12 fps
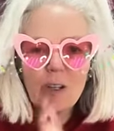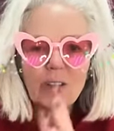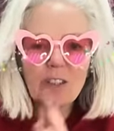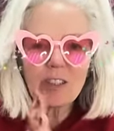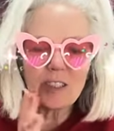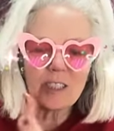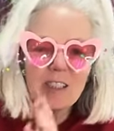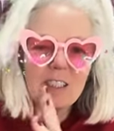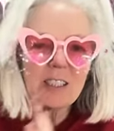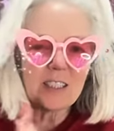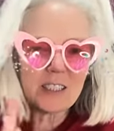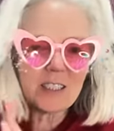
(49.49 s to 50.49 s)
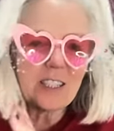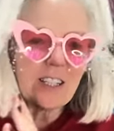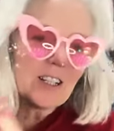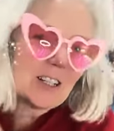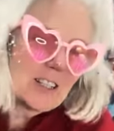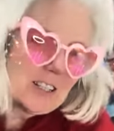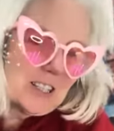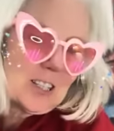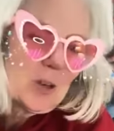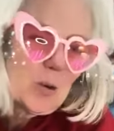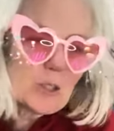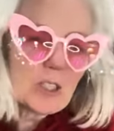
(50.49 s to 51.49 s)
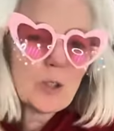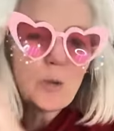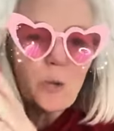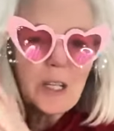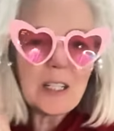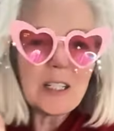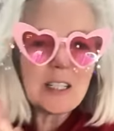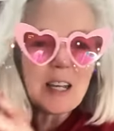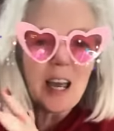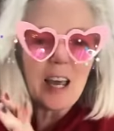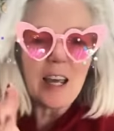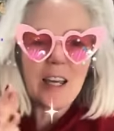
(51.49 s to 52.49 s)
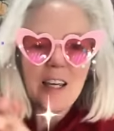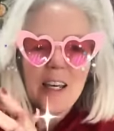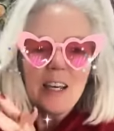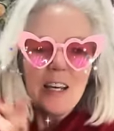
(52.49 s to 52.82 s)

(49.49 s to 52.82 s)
it's a sweet day